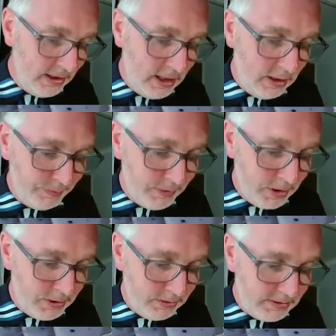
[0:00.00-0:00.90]
Um,
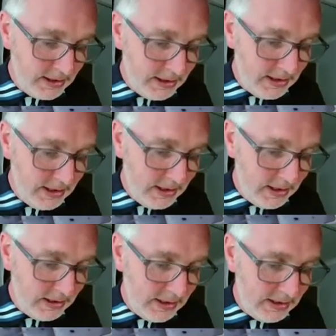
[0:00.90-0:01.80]
now you'll see
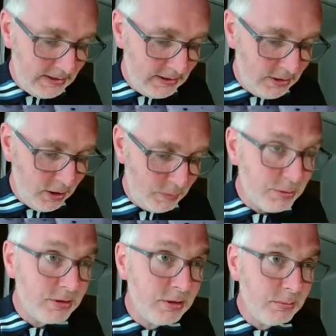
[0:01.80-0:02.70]
here, this is not
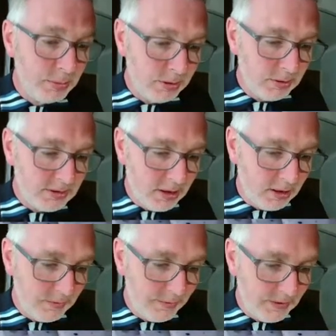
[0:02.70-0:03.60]
Prussian blue at
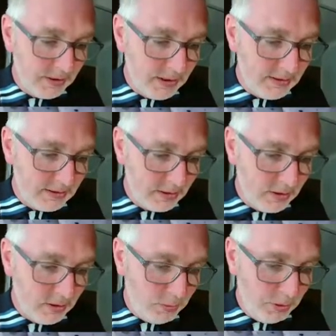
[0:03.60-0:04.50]
all. This is a
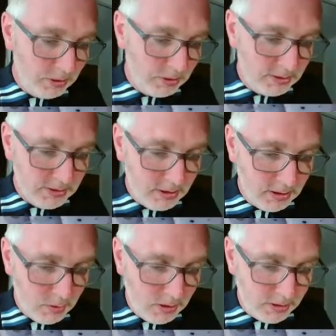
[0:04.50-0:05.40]
cobalt
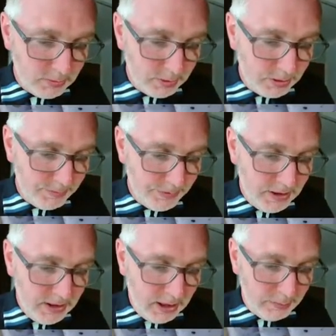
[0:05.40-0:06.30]
turquoise blue.
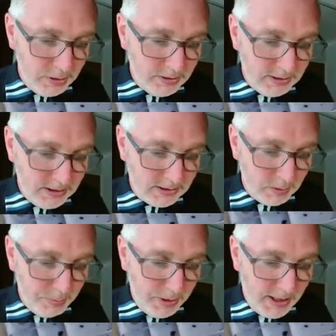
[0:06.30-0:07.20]
I'm using this
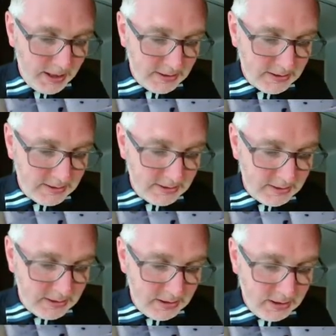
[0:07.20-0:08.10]
as a base.
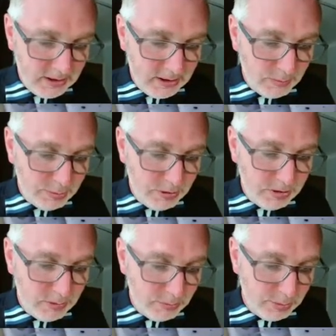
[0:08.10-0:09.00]

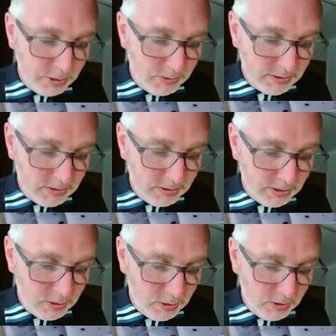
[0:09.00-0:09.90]
Prussian blue is going
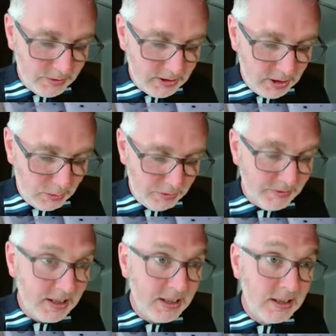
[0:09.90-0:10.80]
to go over the top
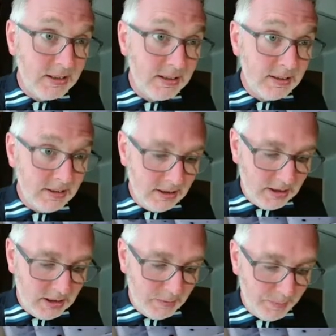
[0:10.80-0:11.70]
of it.
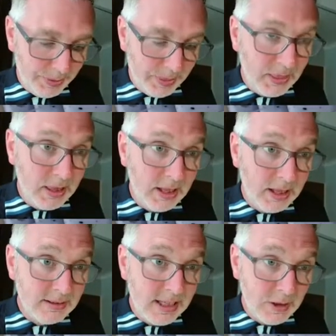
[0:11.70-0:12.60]
Um,
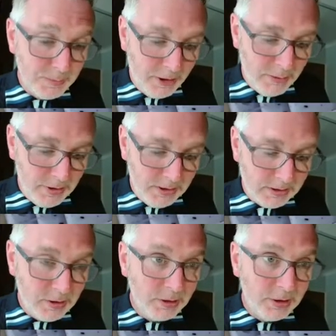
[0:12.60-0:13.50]
it's an experiment.
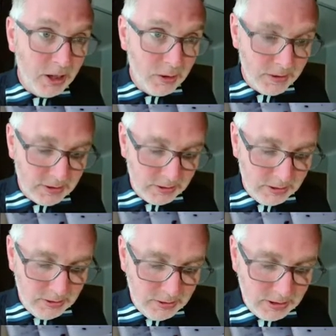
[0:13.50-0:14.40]
I don't know how it's going
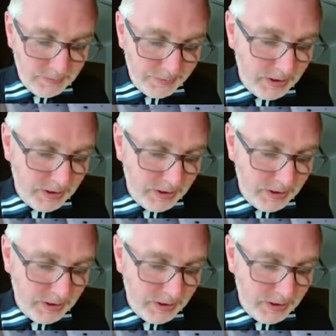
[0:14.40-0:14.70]
to look,